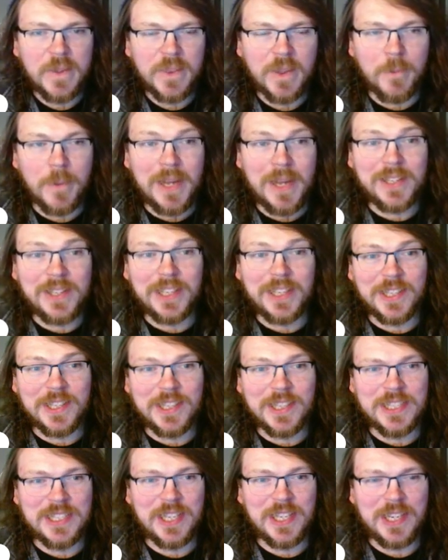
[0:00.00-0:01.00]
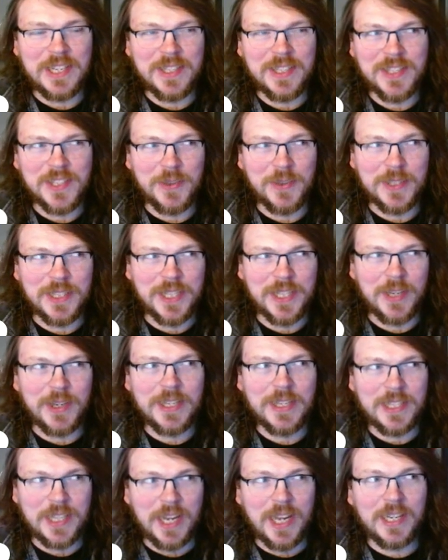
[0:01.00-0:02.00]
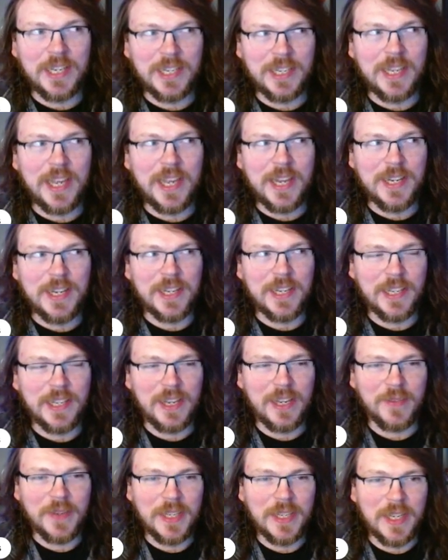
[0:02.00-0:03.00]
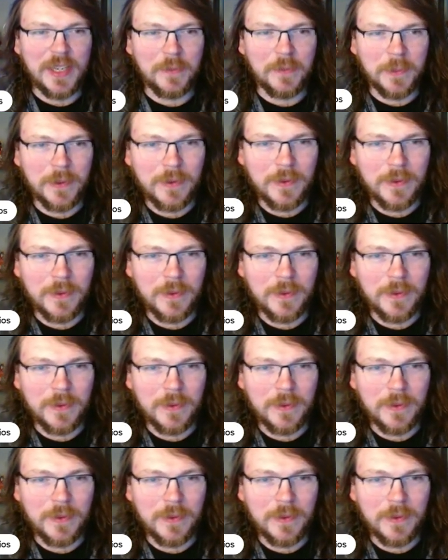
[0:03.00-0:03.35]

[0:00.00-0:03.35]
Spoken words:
the manga is done, so it's got an ending coming up.